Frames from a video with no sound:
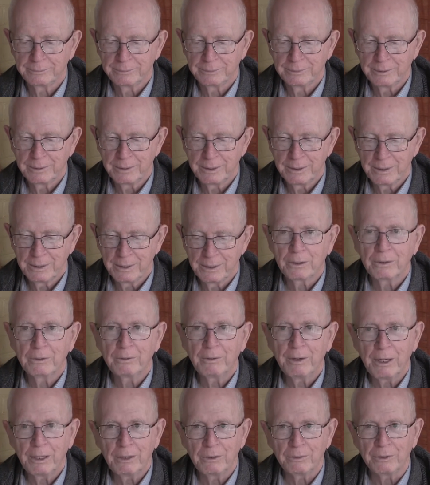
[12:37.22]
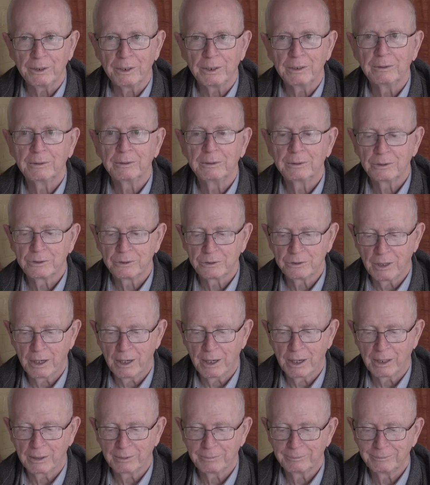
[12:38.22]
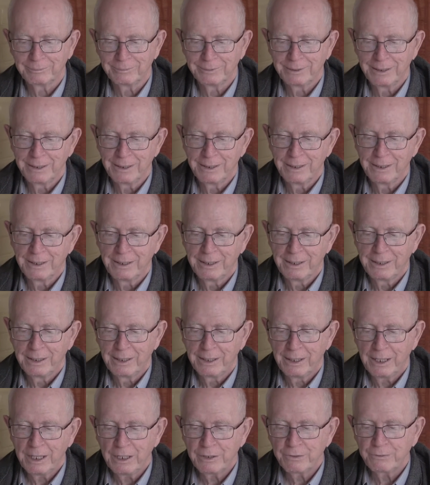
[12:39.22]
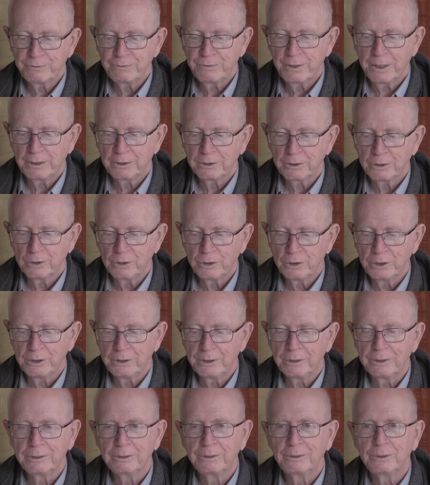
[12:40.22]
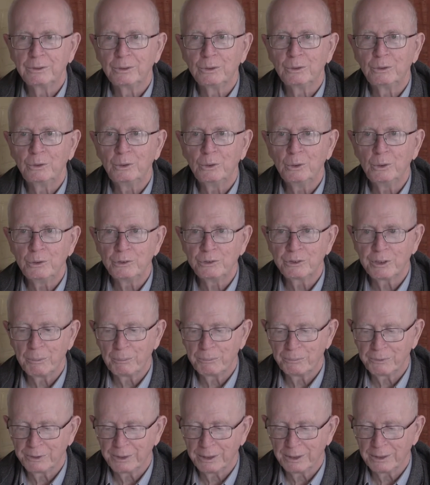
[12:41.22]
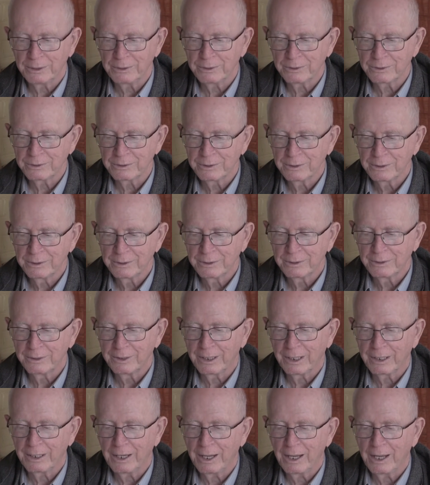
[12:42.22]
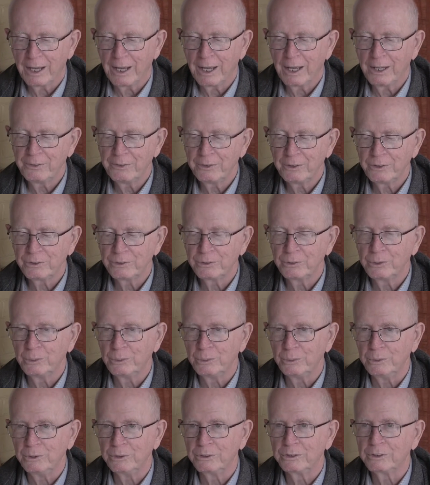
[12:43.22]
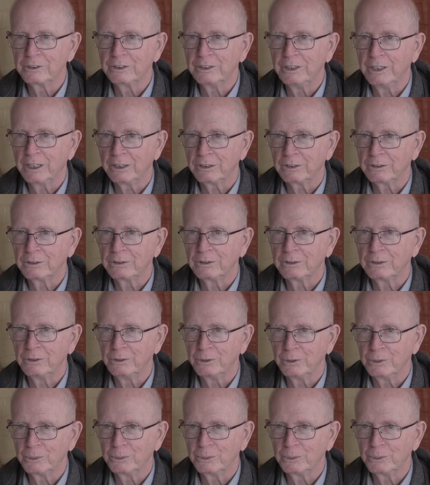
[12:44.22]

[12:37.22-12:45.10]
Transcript: Gregory, star. It felt good to do some things that other students get to do.